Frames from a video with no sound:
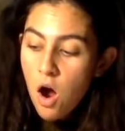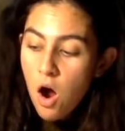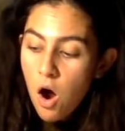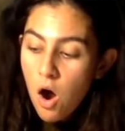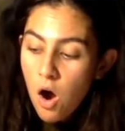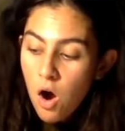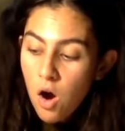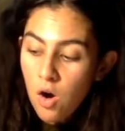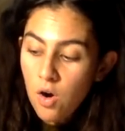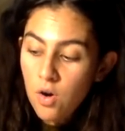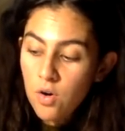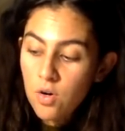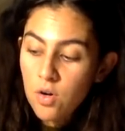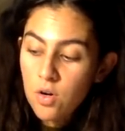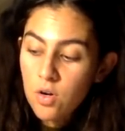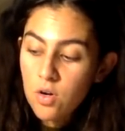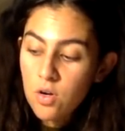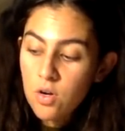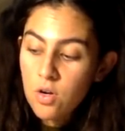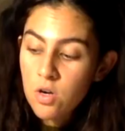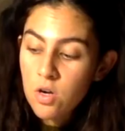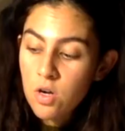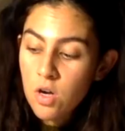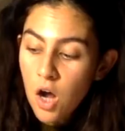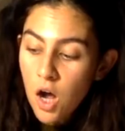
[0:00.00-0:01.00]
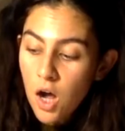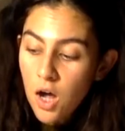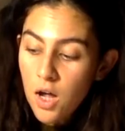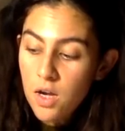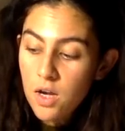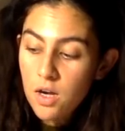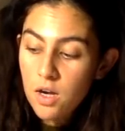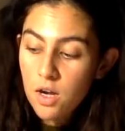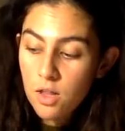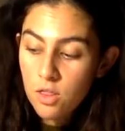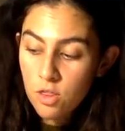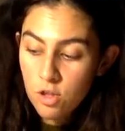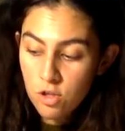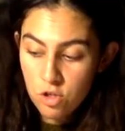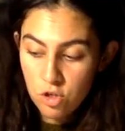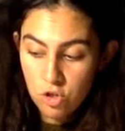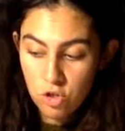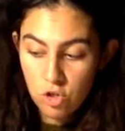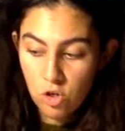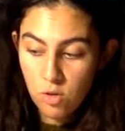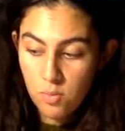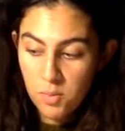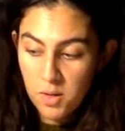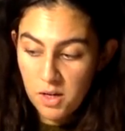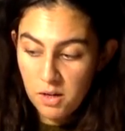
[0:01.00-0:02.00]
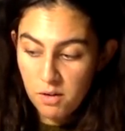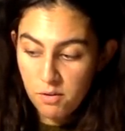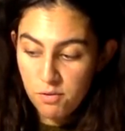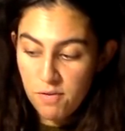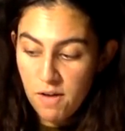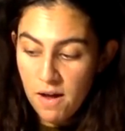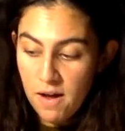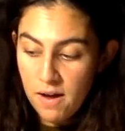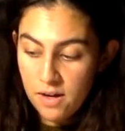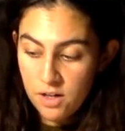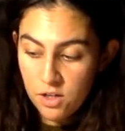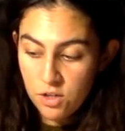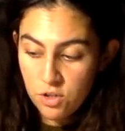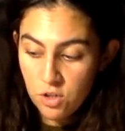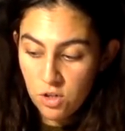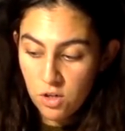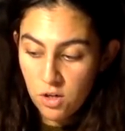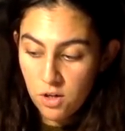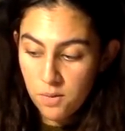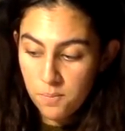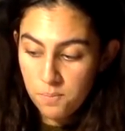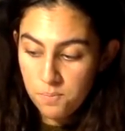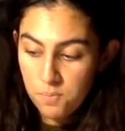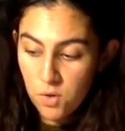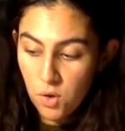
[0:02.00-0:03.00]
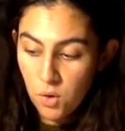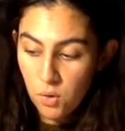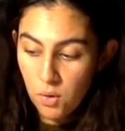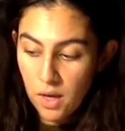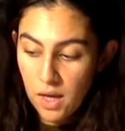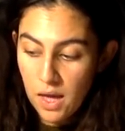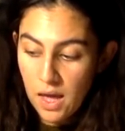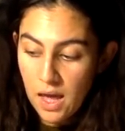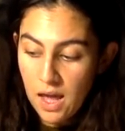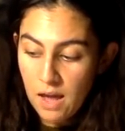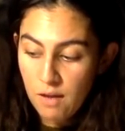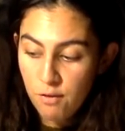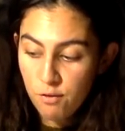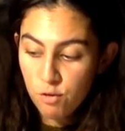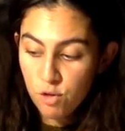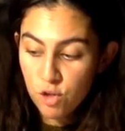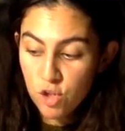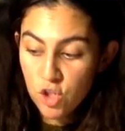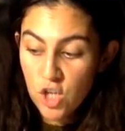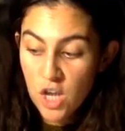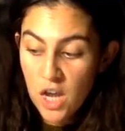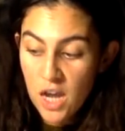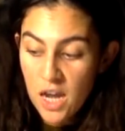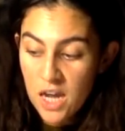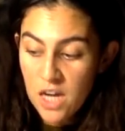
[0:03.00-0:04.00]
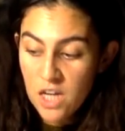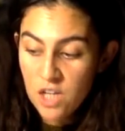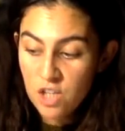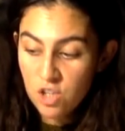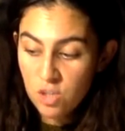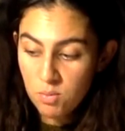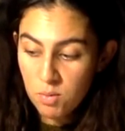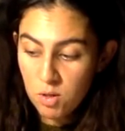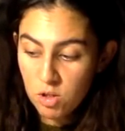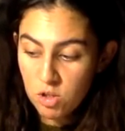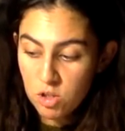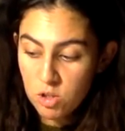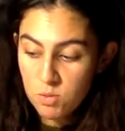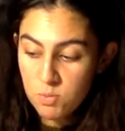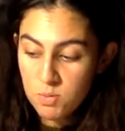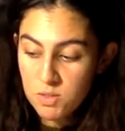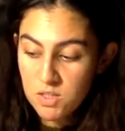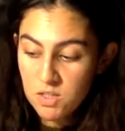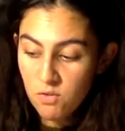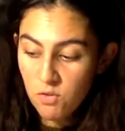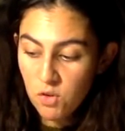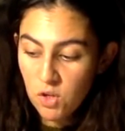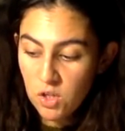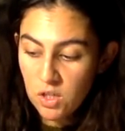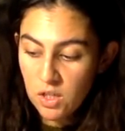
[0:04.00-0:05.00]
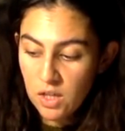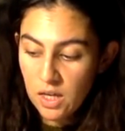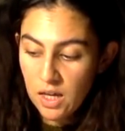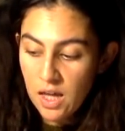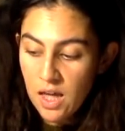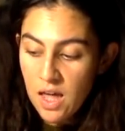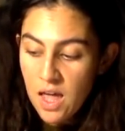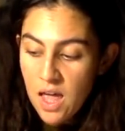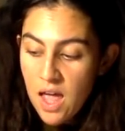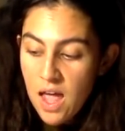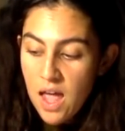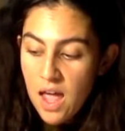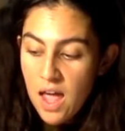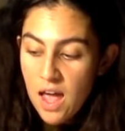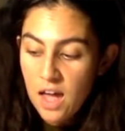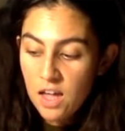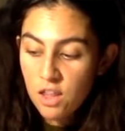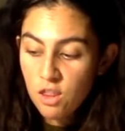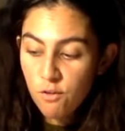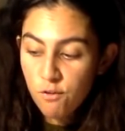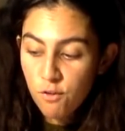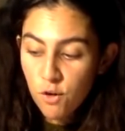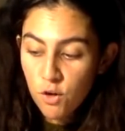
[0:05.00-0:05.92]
are not the determining factor okay, for change, I'm hearing specifically. And the